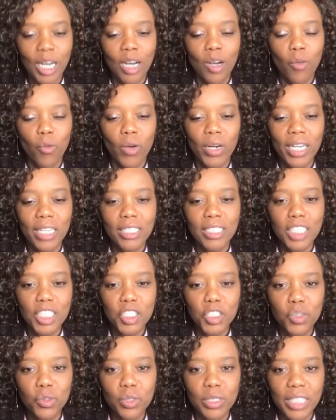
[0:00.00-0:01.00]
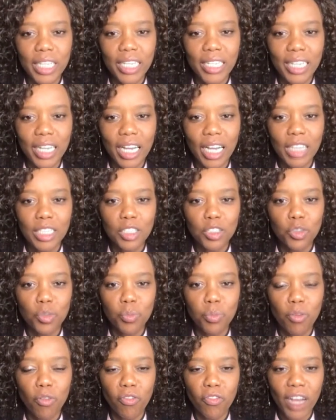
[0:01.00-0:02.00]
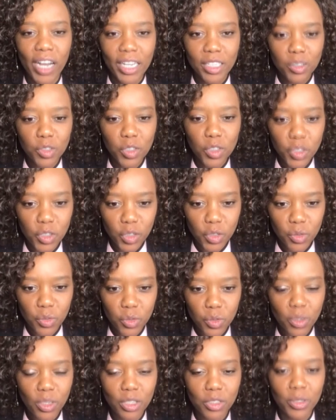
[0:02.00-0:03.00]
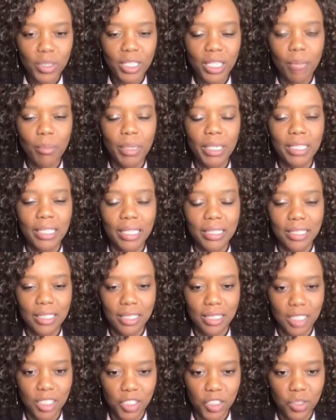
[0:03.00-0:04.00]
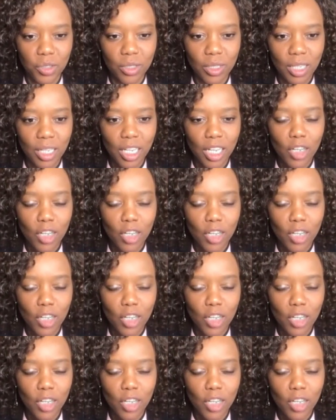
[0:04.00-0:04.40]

What additional data I need to provide to you so that you can make that decision?